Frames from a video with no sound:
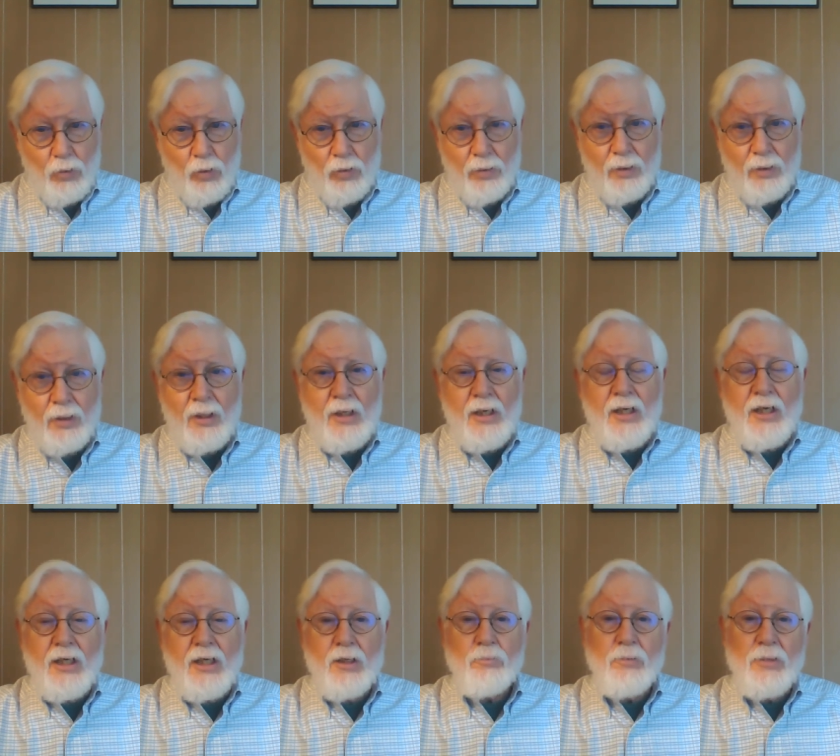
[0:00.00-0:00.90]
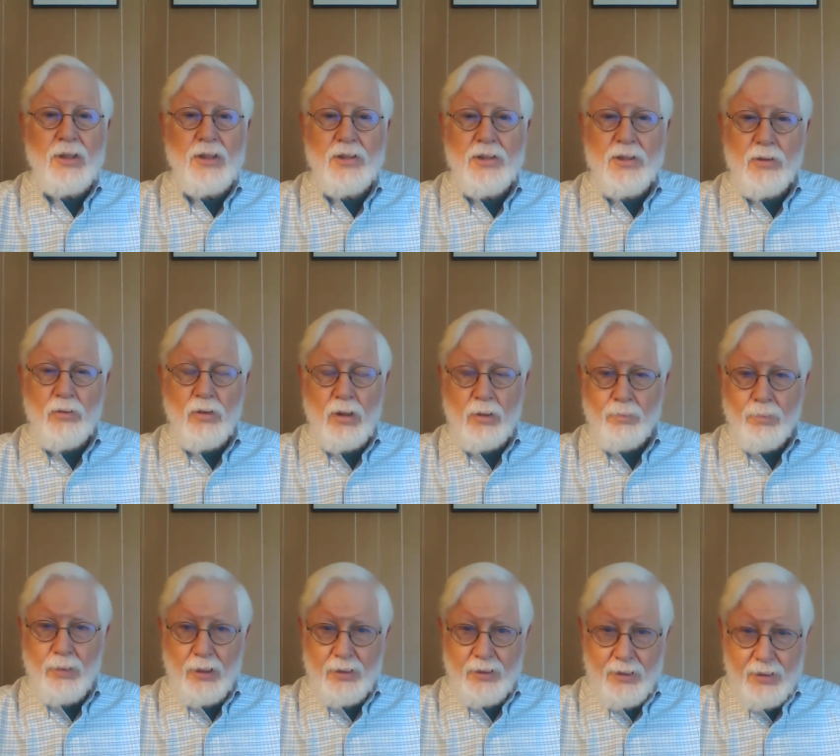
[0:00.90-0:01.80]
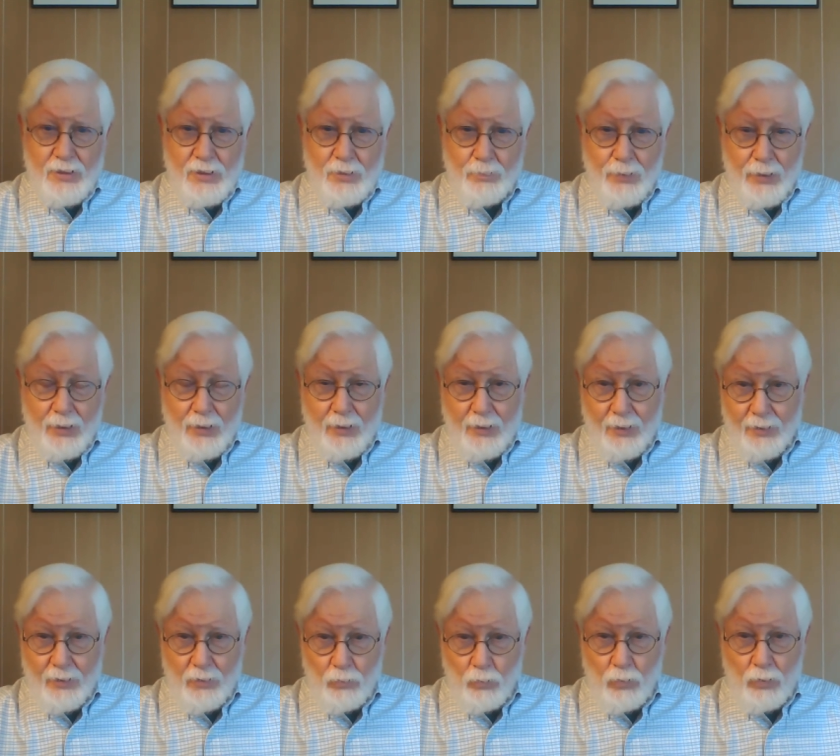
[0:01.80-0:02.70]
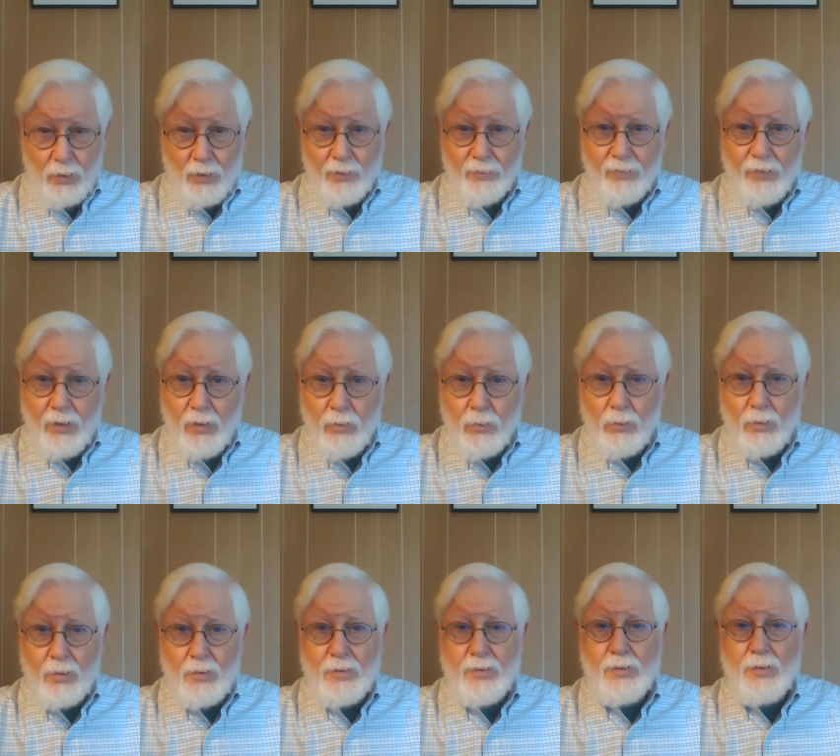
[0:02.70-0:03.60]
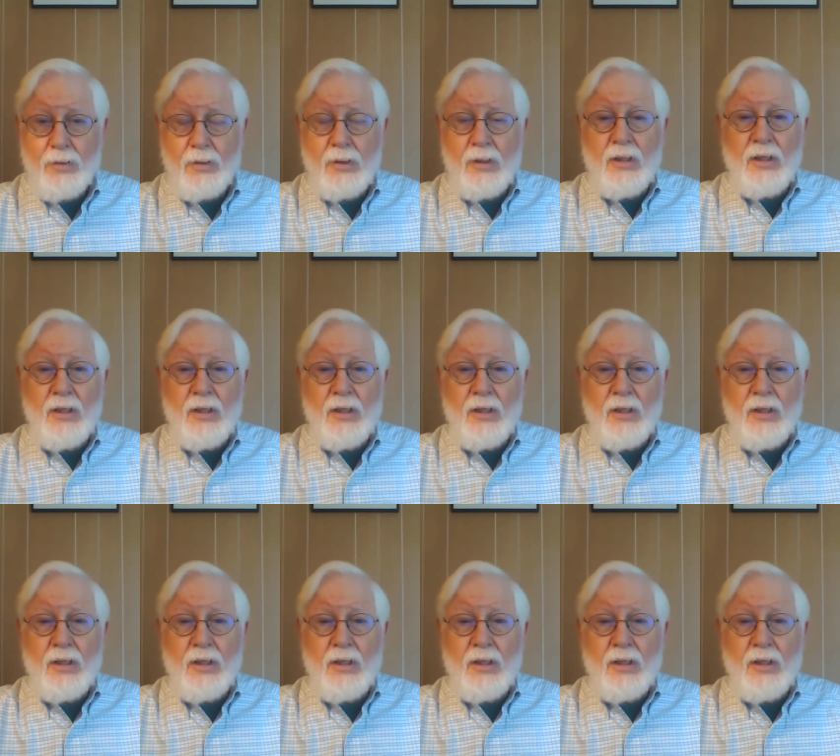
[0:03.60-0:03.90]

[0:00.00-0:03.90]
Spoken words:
board. It means you are participating in the work of the course.